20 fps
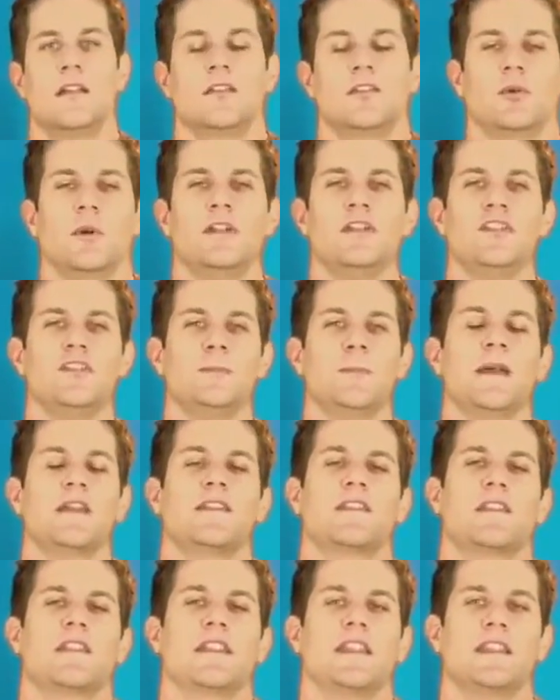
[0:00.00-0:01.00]
So I just
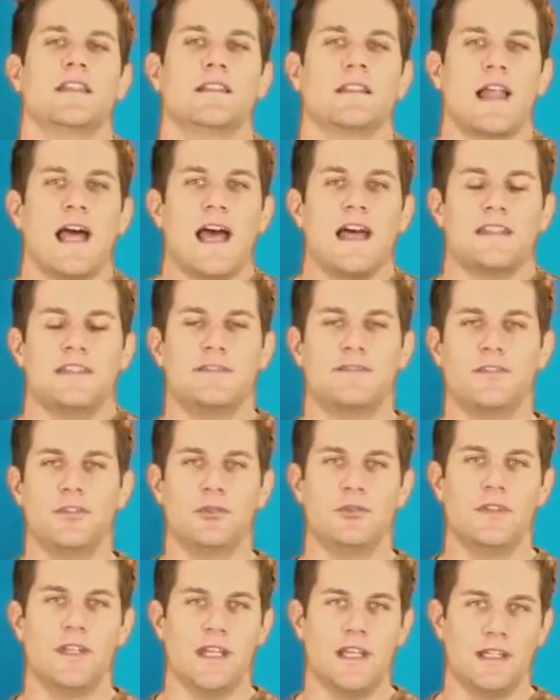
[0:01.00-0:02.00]
spent the last
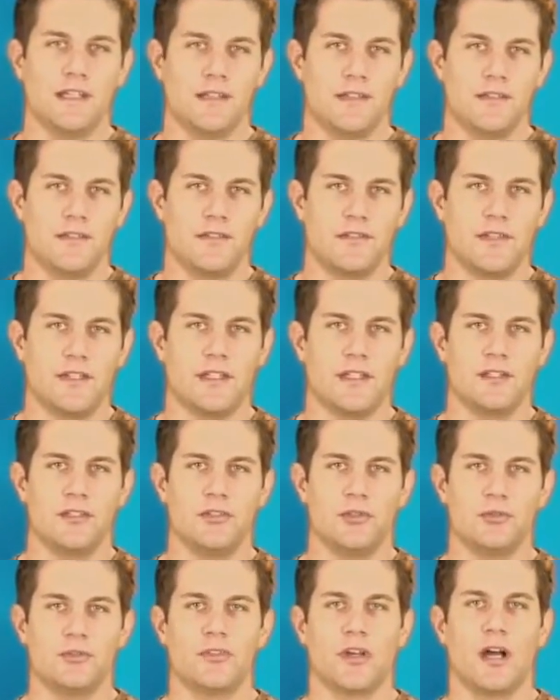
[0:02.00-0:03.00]
few days
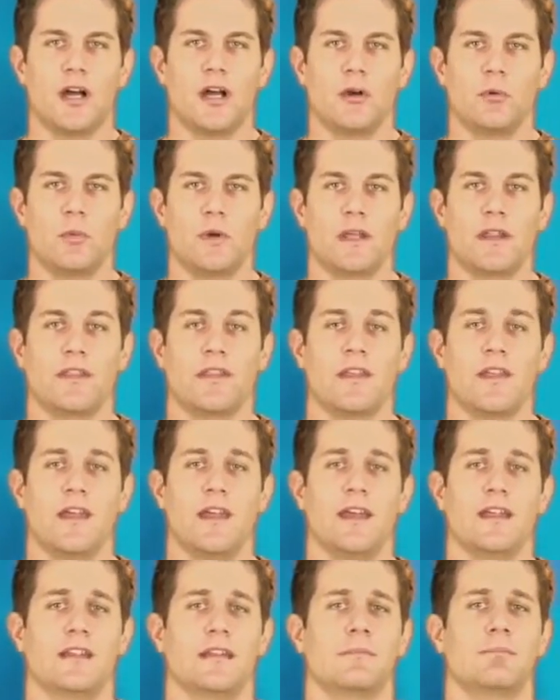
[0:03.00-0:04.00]
in Utah with
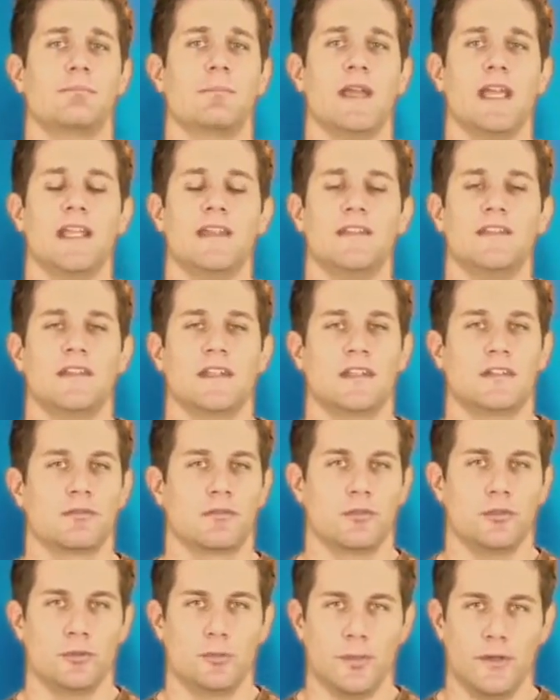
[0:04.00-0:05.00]
an amazing
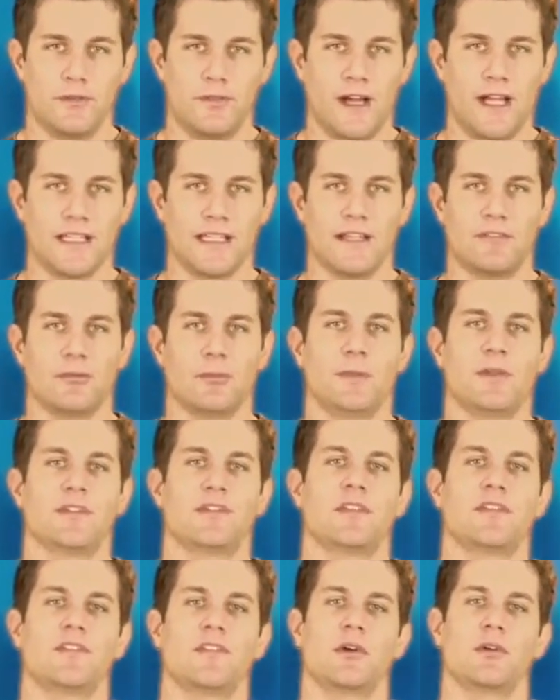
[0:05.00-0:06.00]
group of high-level
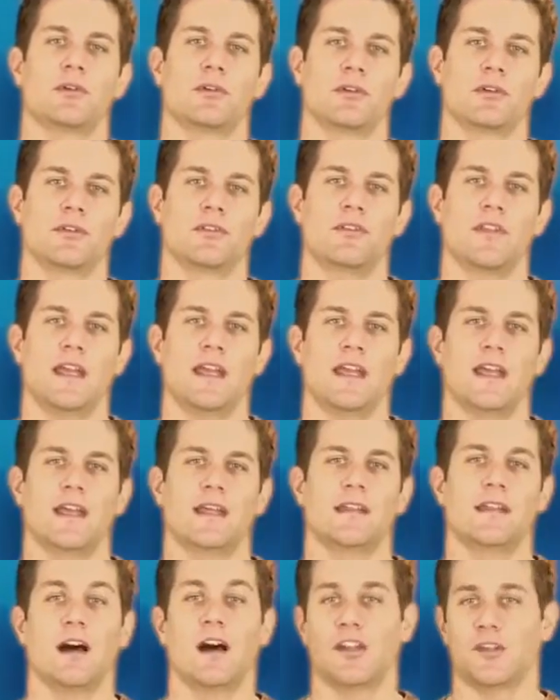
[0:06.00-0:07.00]
business owners
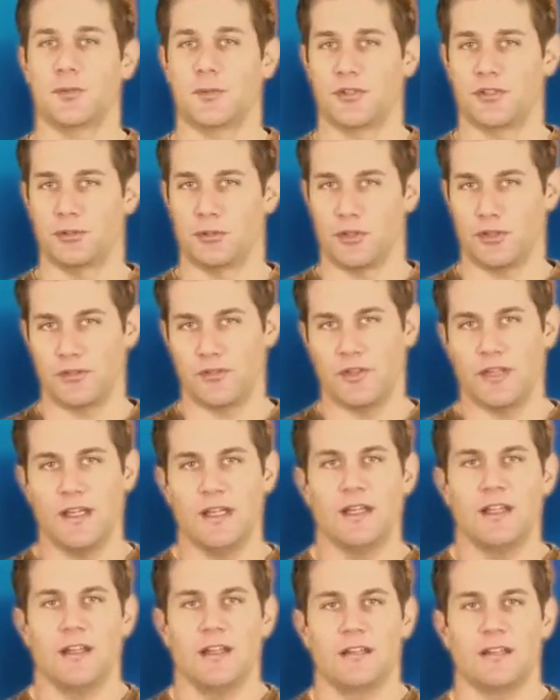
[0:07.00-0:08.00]
and entrepreneurs.
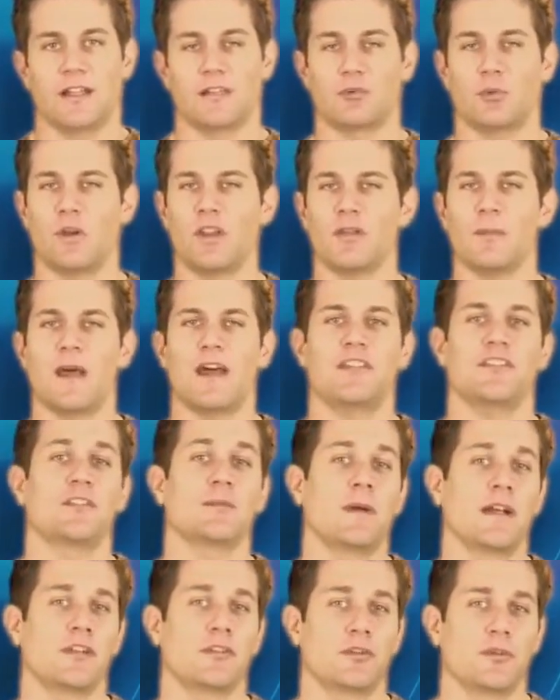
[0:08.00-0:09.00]
Now, it's one of the
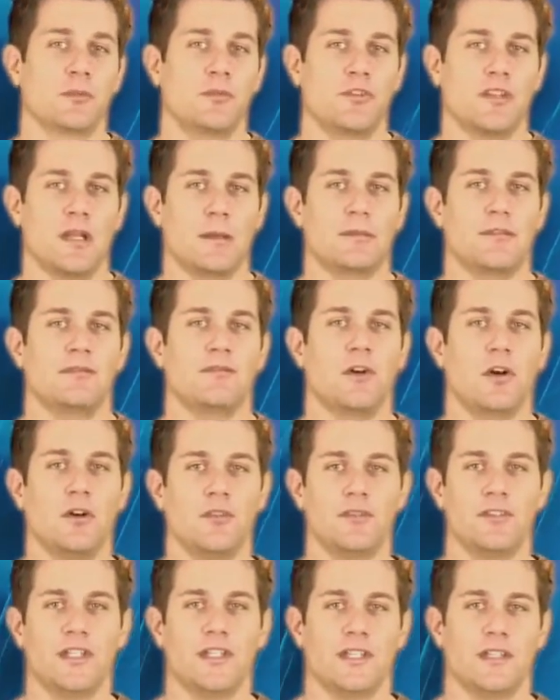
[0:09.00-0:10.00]
mastermind groups that I'm
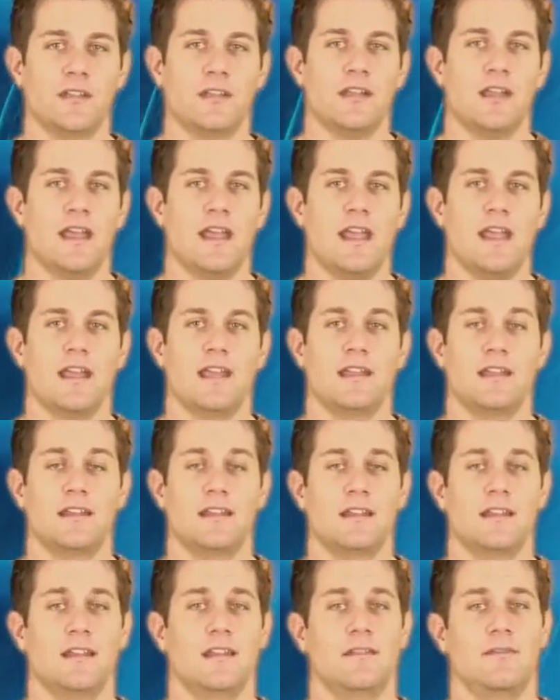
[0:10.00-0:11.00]
involved in,
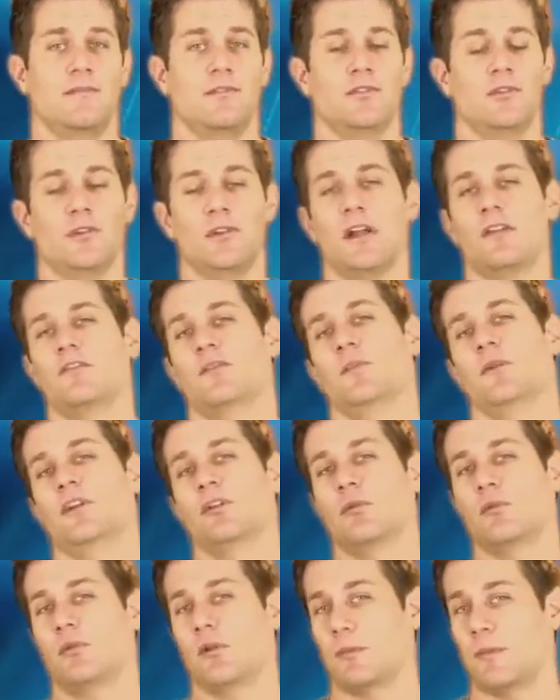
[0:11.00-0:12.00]
and if you're not
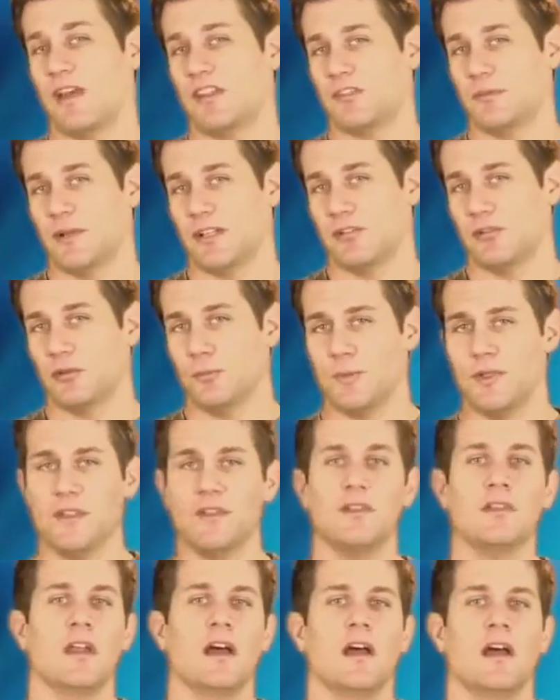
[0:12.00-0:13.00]
familiar with what a mastermind group
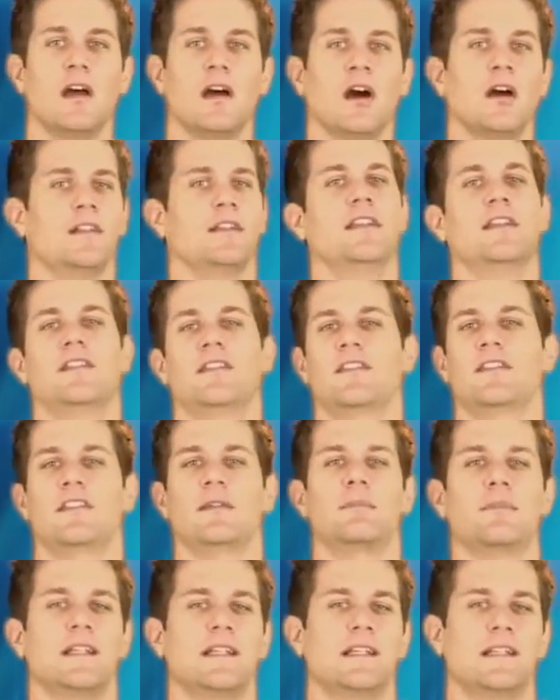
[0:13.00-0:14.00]
is, all it is
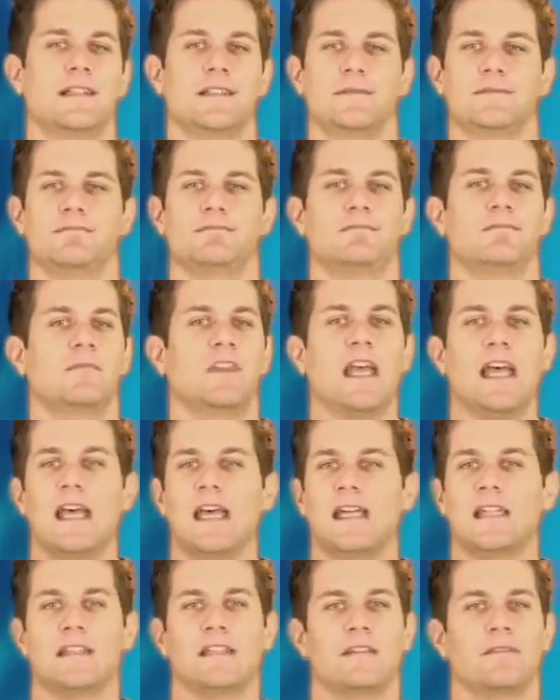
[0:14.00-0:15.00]
simply
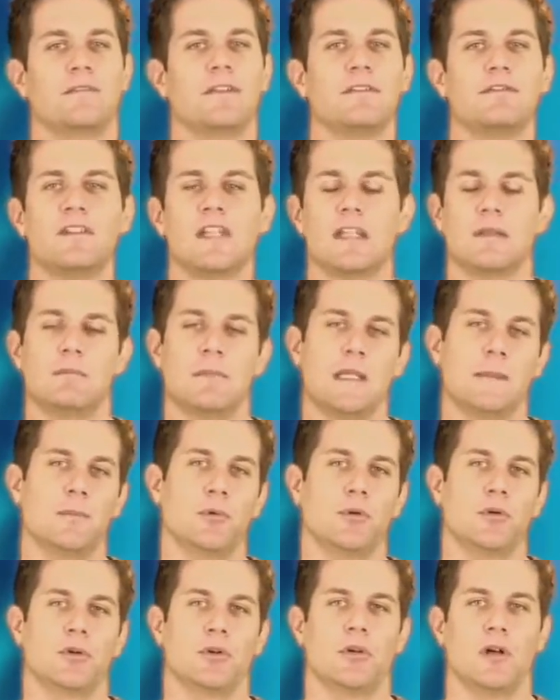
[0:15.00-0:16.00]
10 to 15
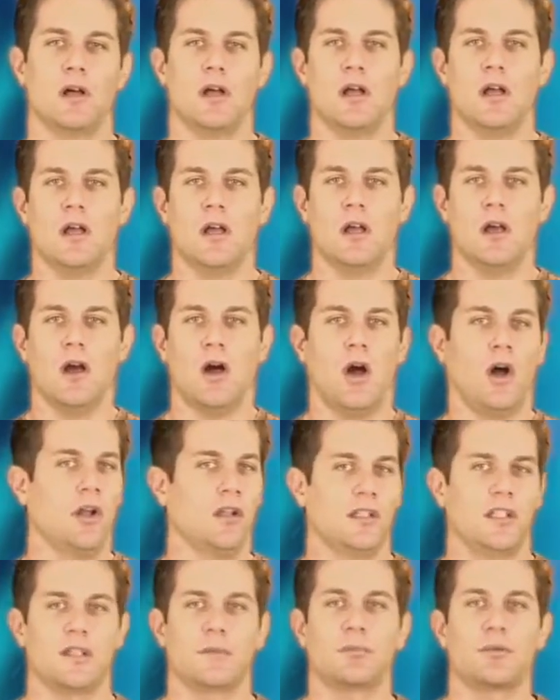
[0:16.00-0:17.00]
people
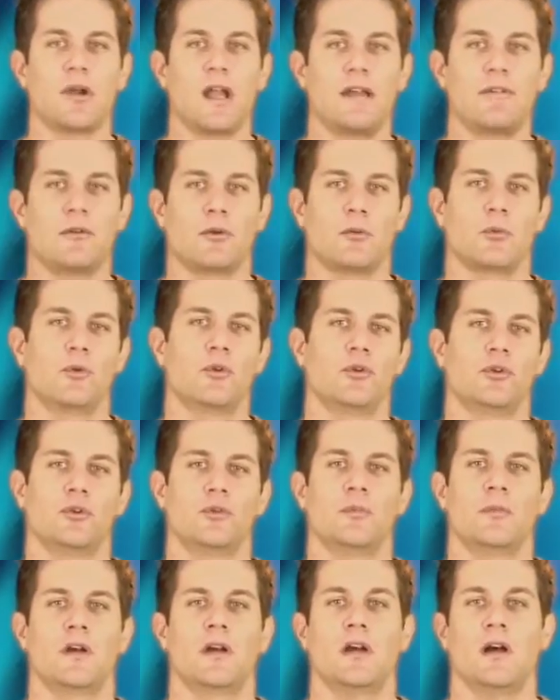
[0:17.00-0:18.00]
all in a private
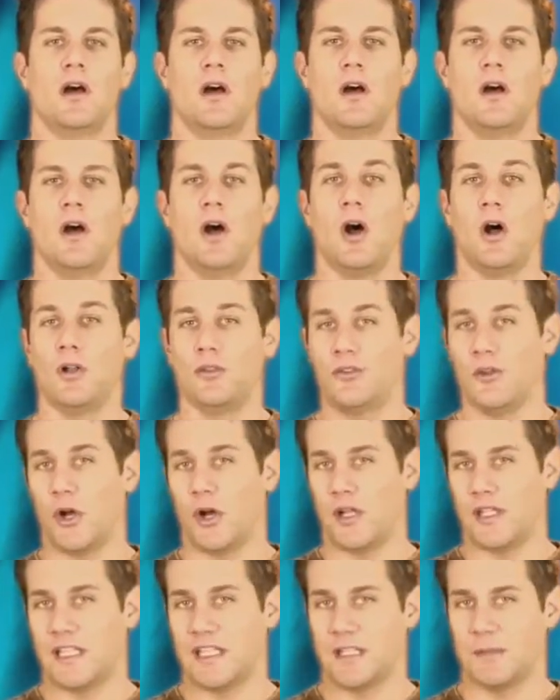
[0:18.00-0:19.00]
room, all
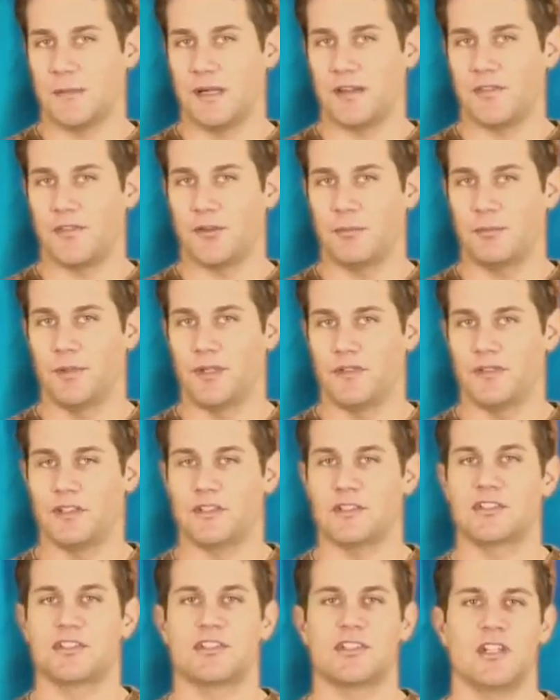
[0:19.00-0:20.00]
talking about their
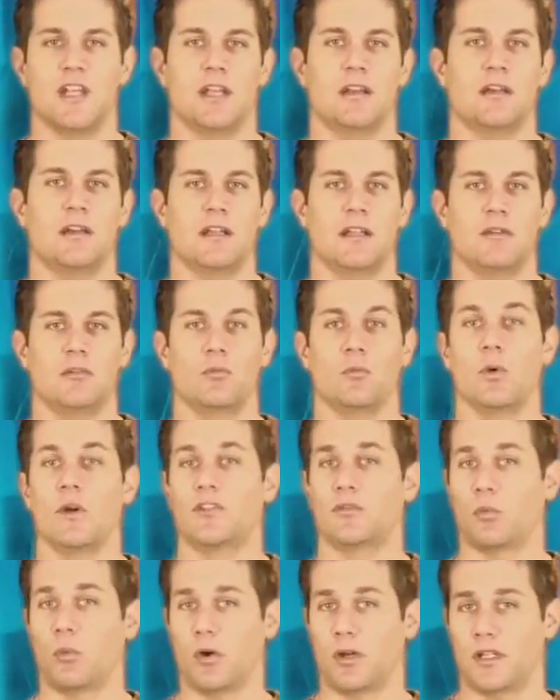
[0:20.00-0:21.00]
business, sharing
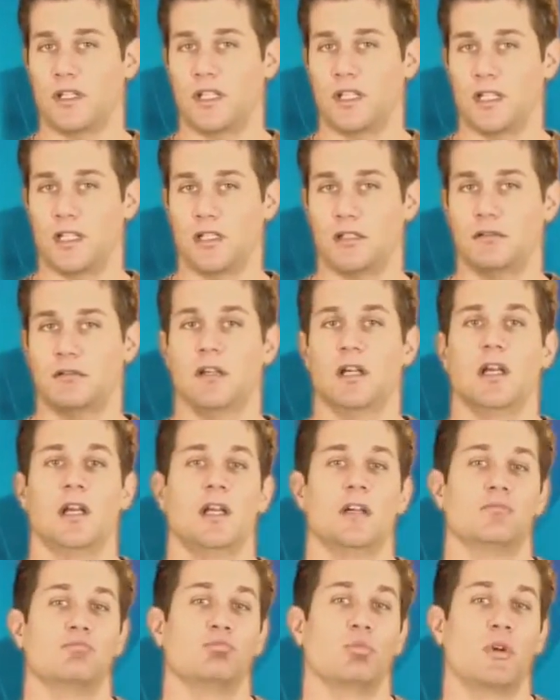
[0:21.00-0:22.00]
what's working,
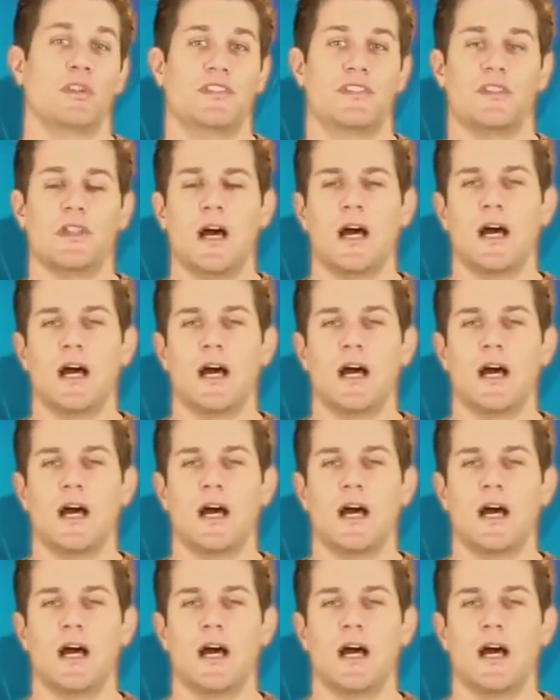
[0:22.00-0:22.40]
what's